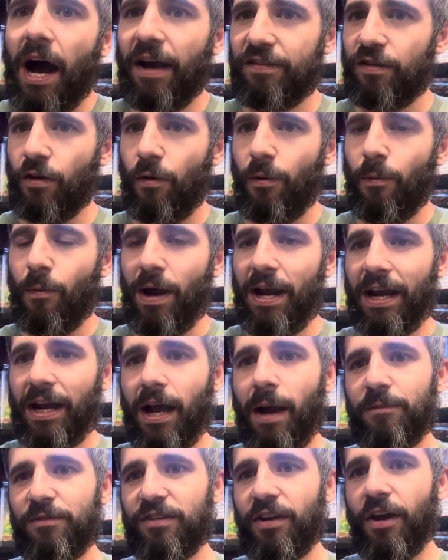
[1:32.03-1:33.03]
So when it
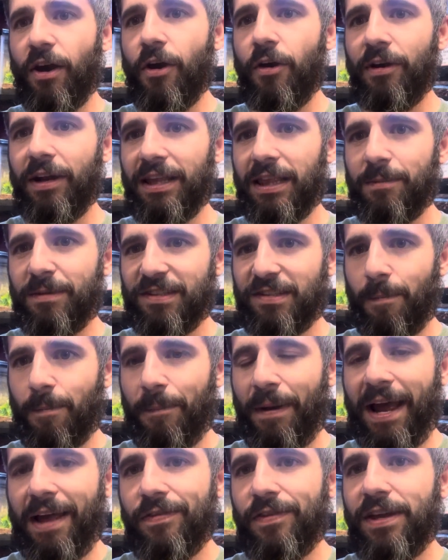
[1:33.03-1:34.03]
comes to owning them as a pet,